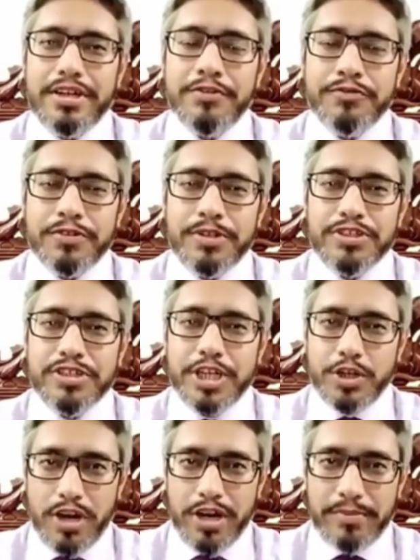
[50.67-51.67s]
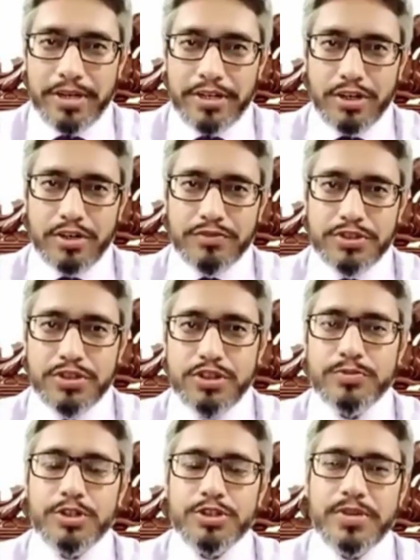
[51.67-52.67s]
information requirement of
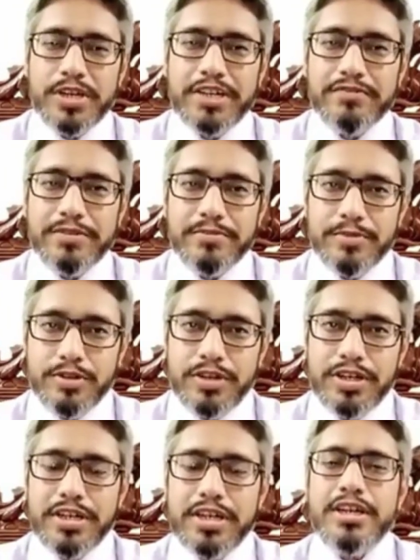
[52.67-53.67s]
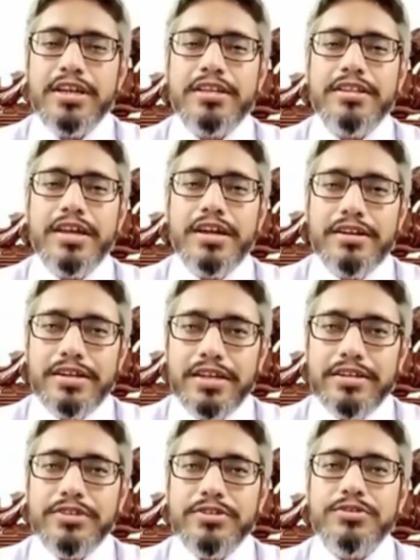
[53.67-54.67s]
your prospective employer that
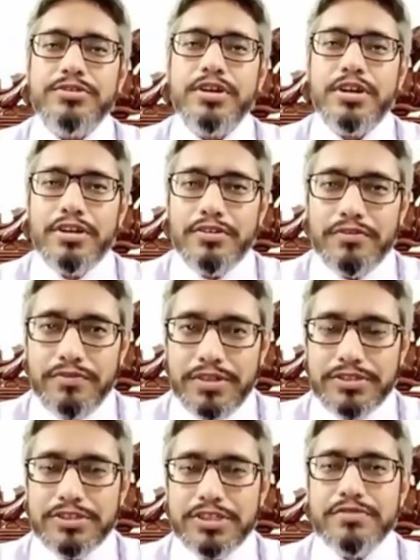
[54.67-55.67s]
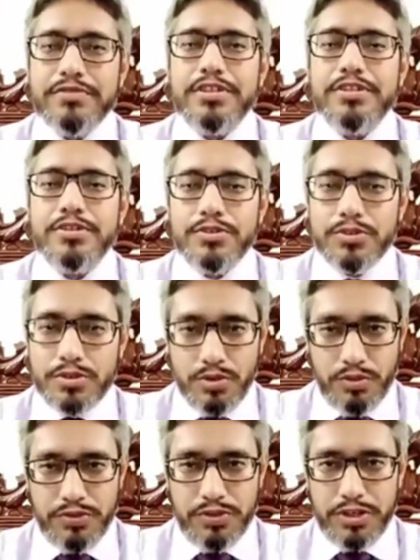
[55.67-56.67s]
tell you which CV to
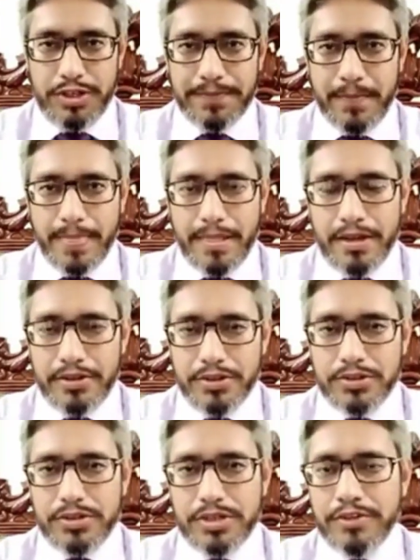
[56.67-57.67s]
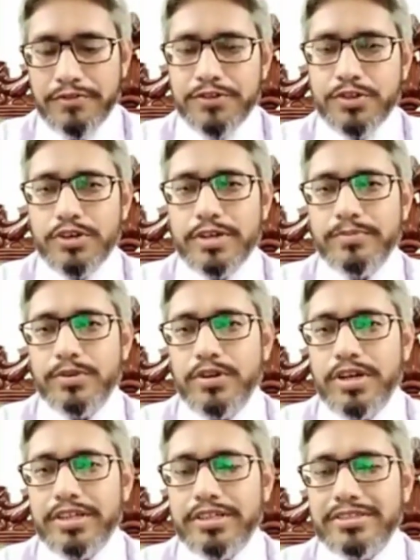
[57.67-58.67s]
go for. If your
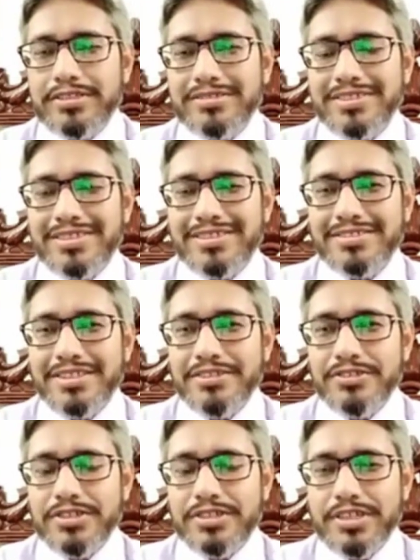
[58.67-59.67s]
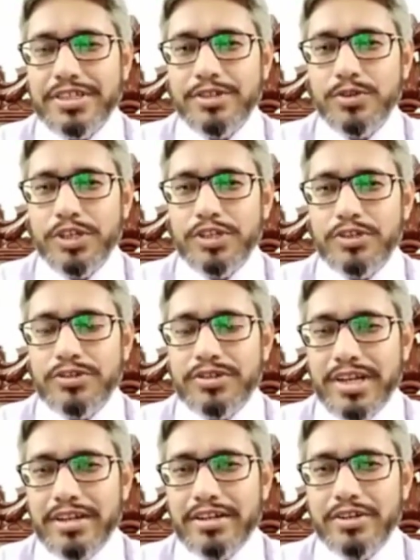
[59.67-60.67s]
employer is interested in knowing your
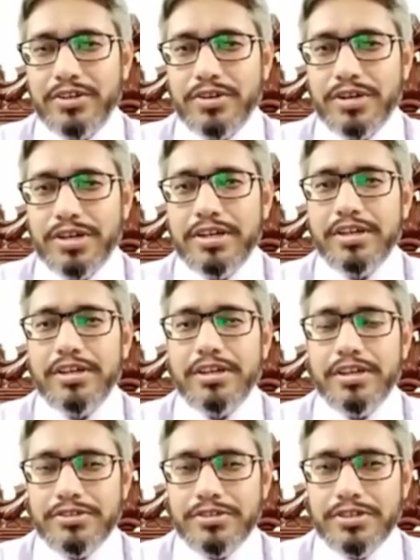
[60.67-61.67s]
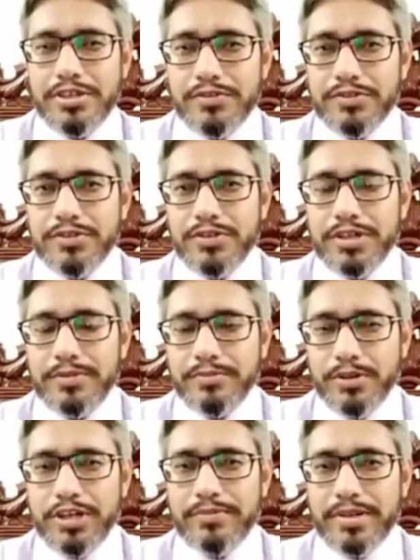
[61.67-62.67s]
track record, history of your
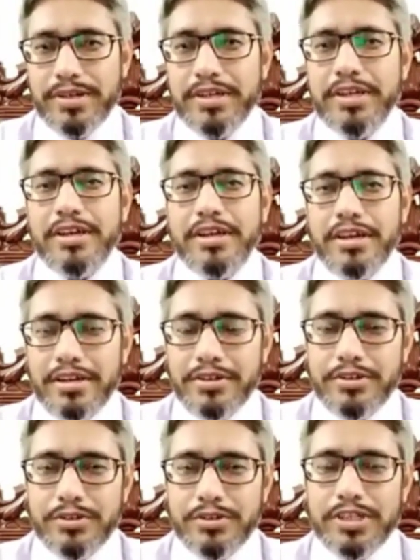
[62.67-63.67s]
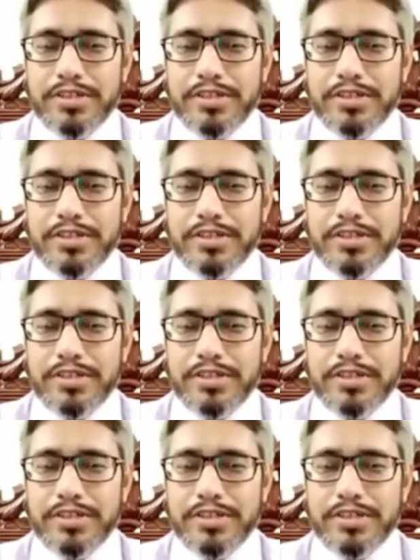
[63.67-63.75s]
employment and your